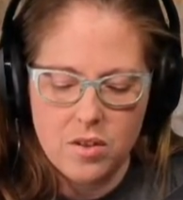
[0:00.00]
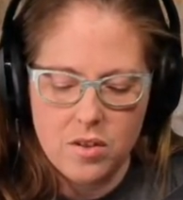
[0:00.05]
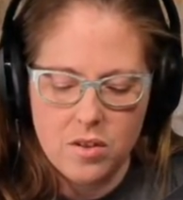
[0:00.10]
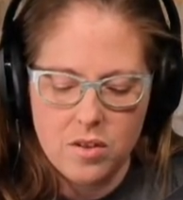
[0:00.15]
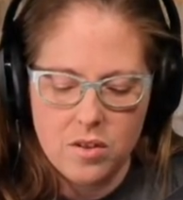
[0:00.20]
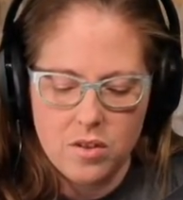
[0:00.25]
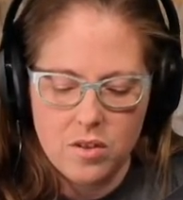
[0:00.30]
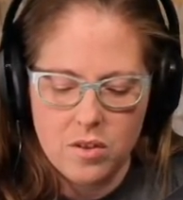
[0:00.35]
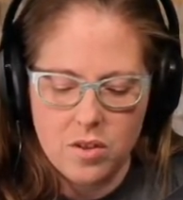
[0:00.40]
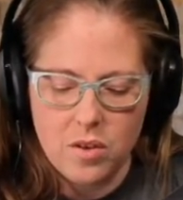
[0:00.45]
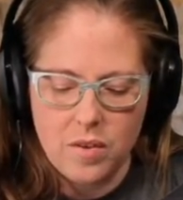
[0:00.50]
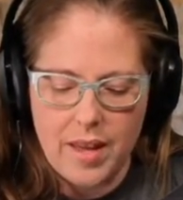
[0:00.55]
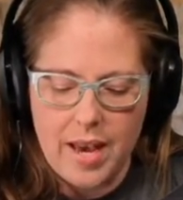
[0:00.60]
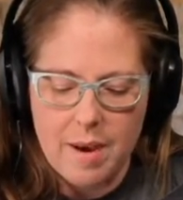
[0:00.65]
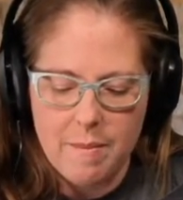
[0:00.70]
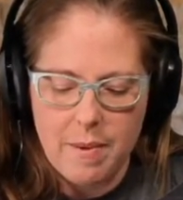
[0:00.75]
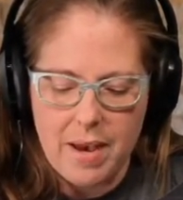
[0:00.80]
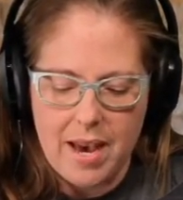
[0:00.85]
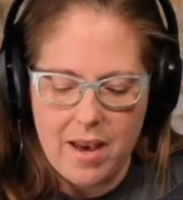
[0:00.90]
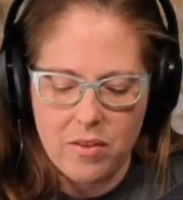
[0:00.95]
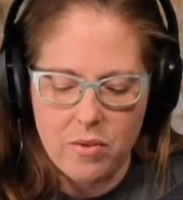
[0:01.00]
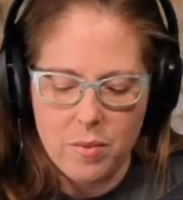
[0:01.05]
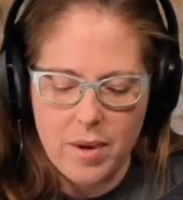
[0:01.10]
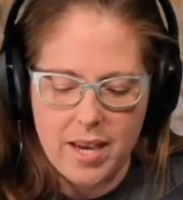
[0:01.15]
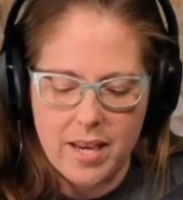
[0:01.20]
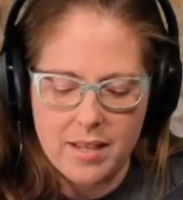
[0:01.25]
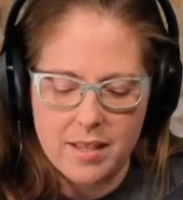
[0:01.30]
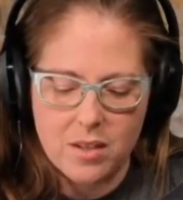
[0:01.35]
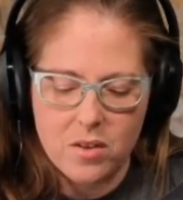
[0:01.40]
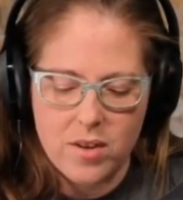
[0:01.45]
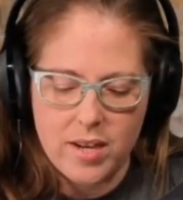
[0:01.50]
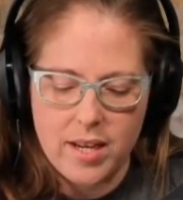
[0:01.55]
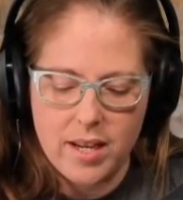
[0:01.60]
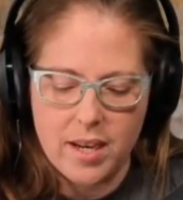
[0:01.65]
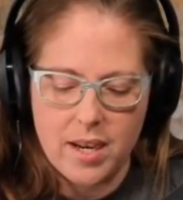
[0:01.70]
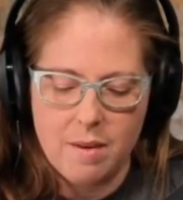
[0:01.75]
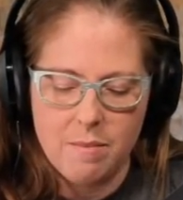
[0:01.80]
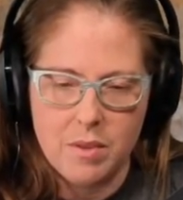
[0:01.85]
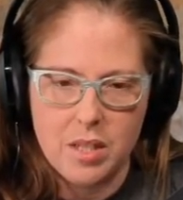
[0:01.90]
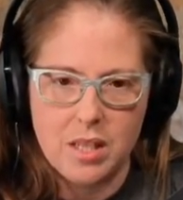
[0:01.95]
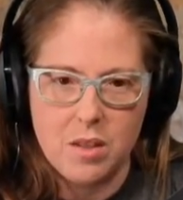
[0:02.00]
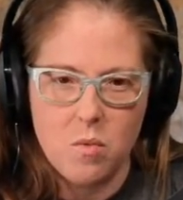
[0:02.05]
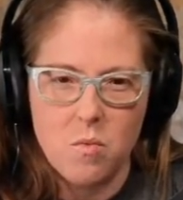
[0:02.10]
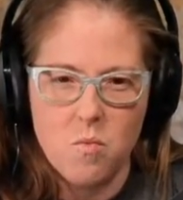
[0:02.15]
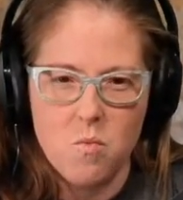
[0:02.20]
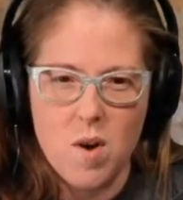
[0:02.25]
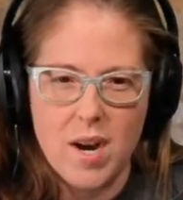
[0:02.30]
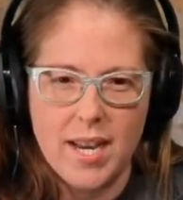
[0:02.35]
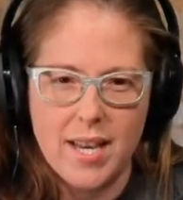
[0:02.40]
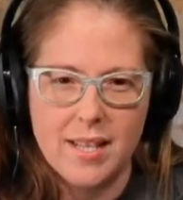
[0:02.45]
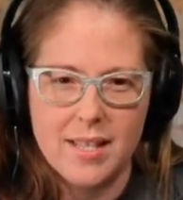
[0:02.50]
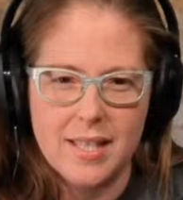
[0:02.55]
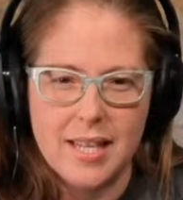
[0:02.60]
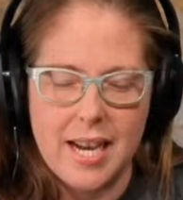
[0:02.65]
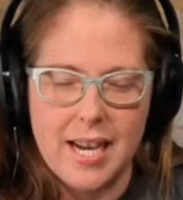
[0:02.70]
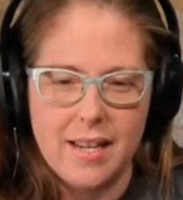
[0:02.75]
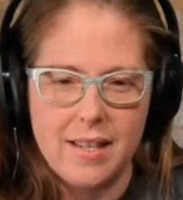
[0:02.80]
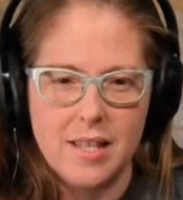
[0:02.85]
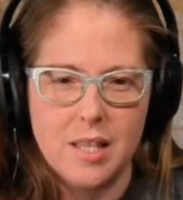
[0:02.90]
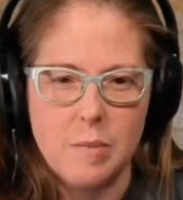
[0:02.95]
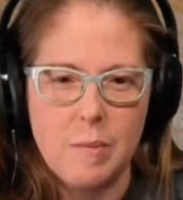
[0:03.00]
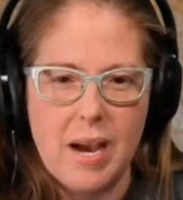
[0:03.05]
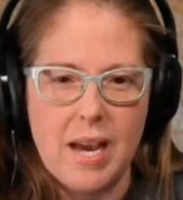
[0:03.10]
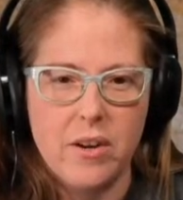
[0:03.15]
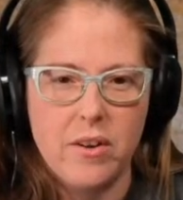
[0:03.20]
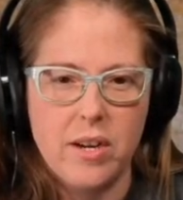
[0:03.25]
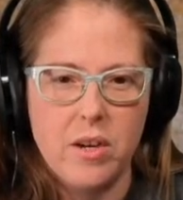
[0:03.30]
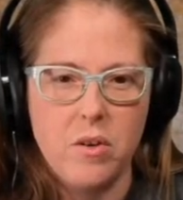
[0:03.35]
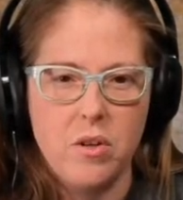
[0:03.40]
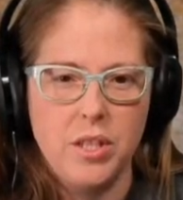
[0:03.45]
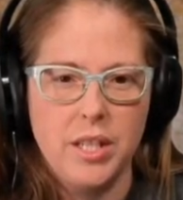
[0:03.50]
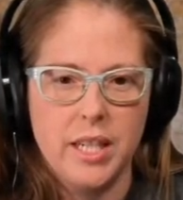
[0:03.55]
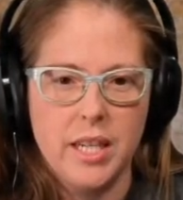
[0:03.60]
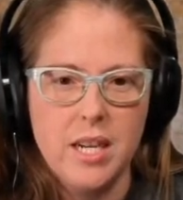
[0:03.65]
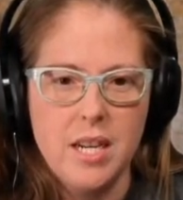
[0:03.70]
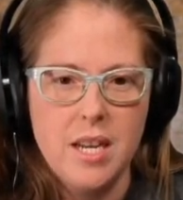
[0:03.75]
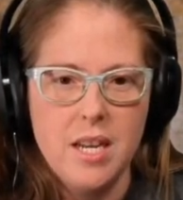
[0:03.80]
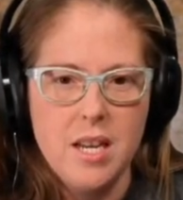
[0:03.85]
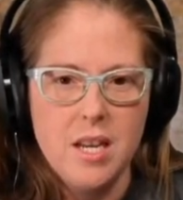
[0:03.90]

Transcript: So that pathway is going to come to the white side of this battery holder.